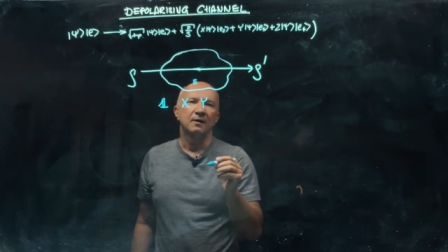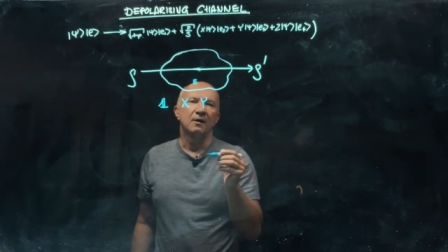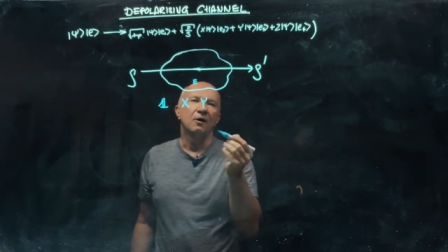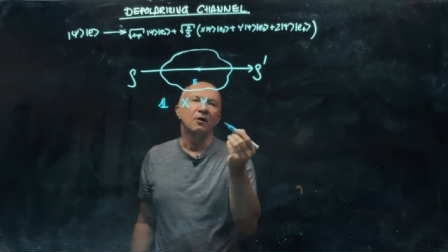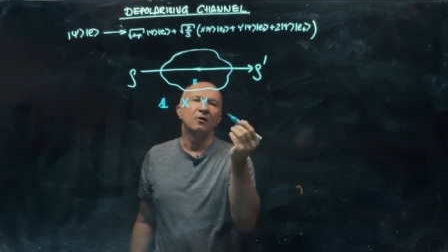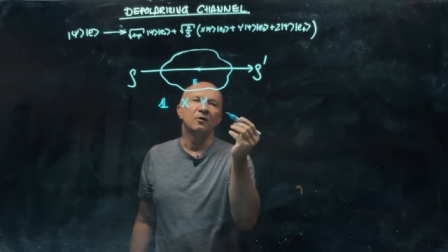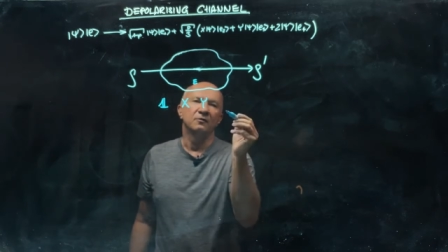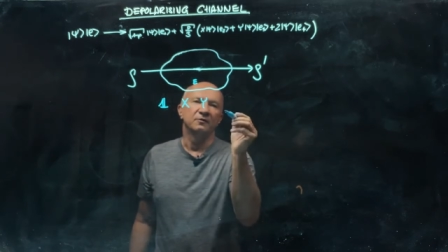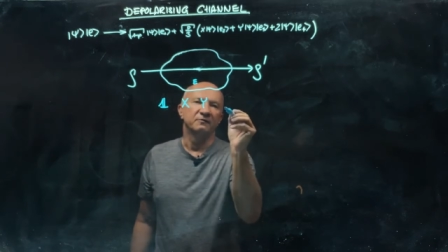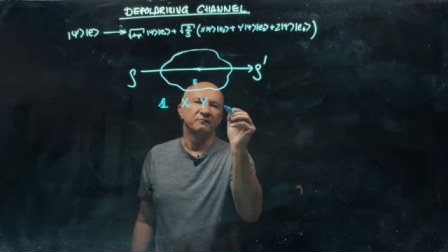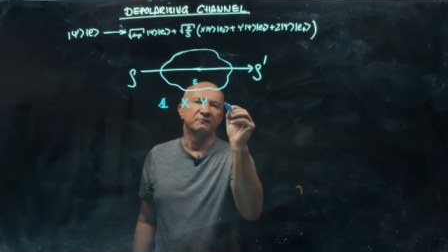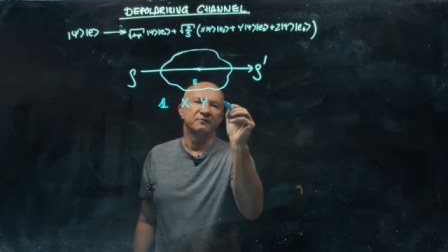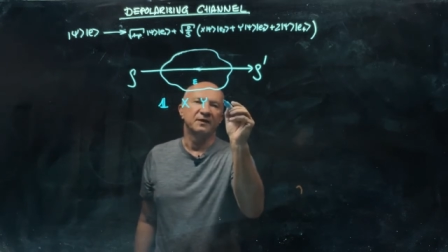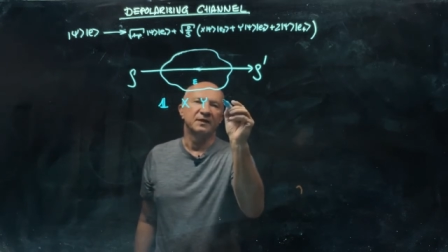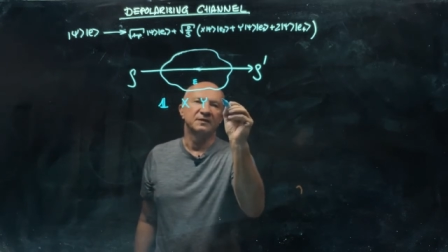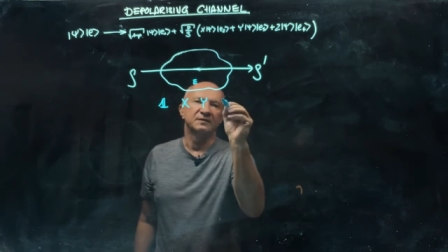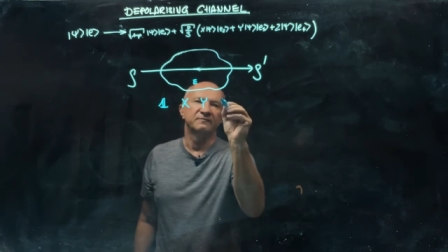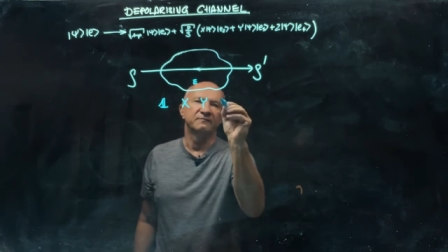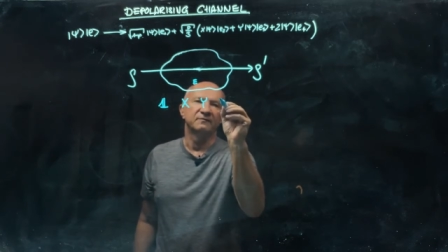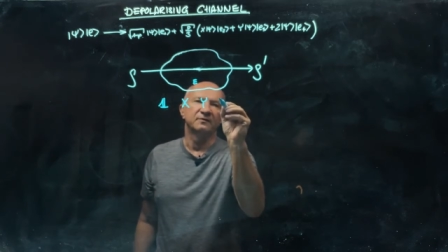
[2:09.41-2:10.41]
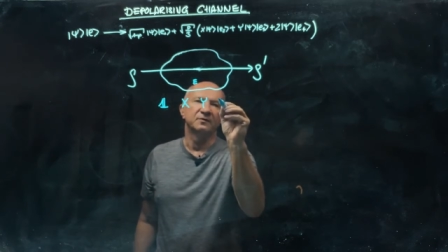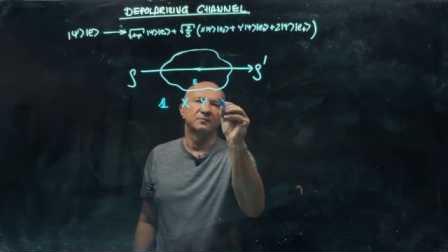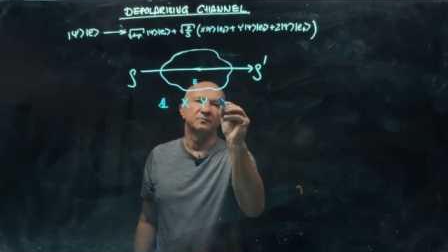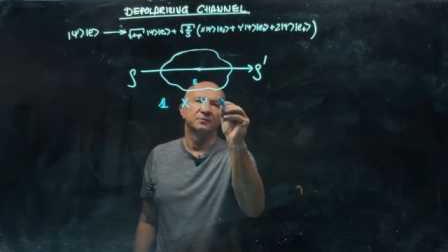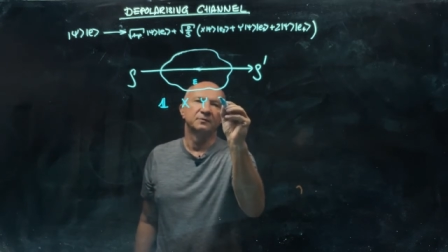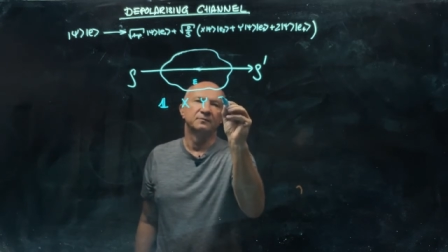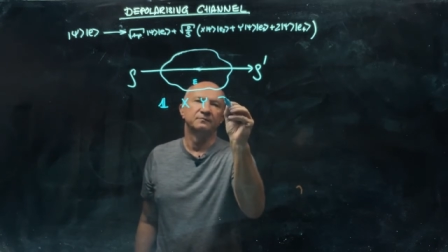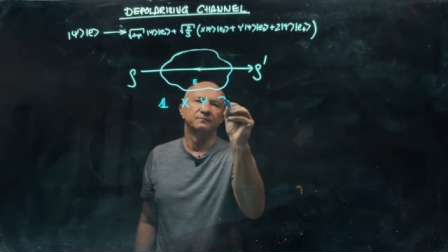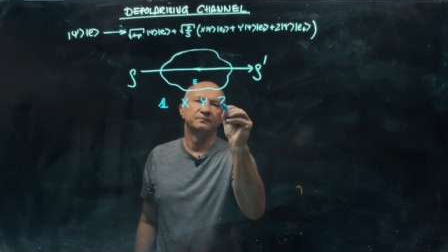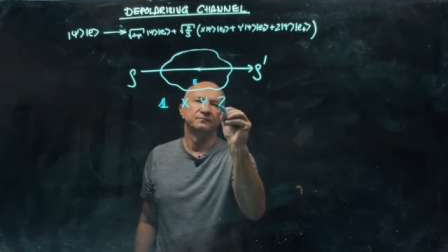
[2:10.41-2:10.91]
or the phase flip.
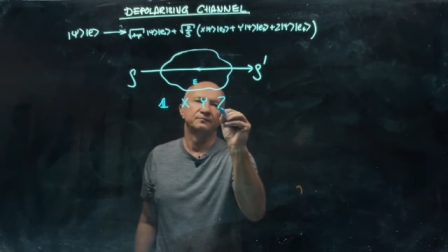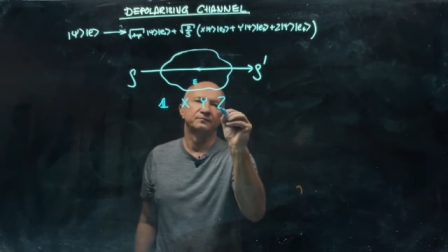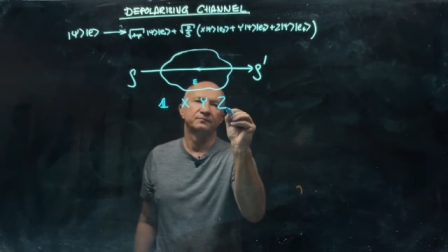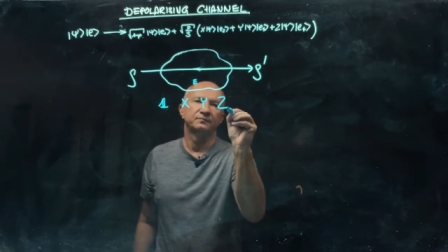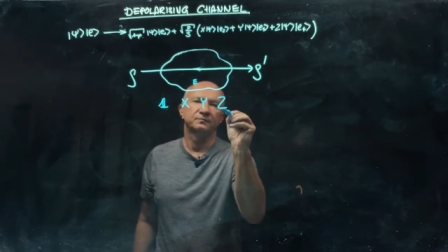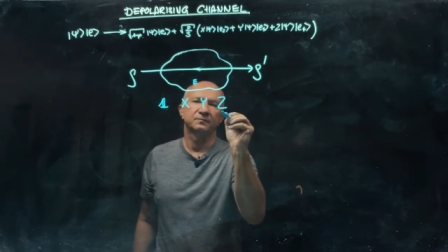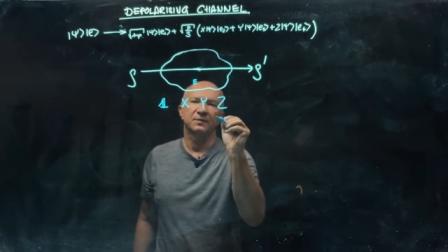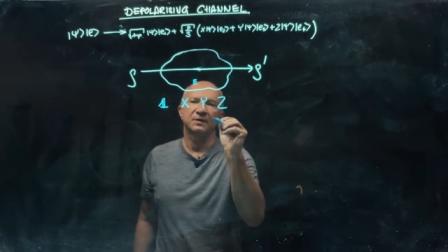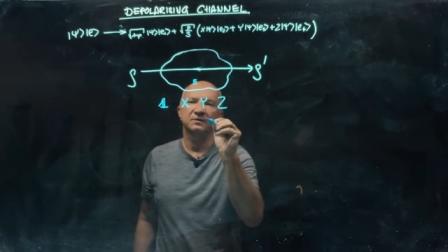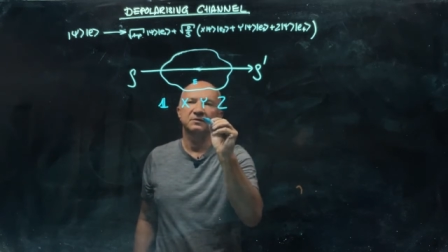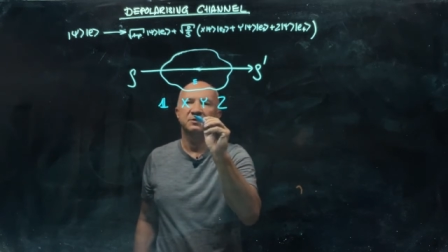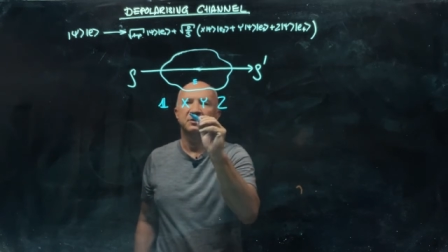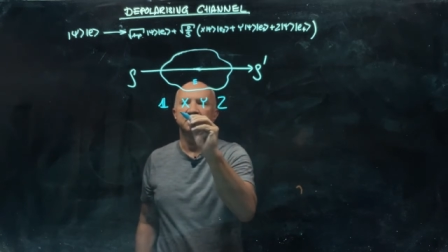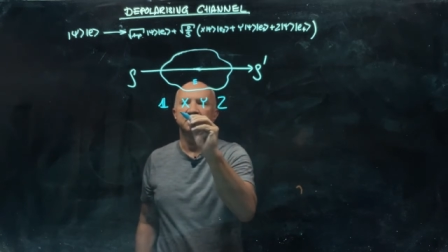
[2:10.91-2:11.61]
So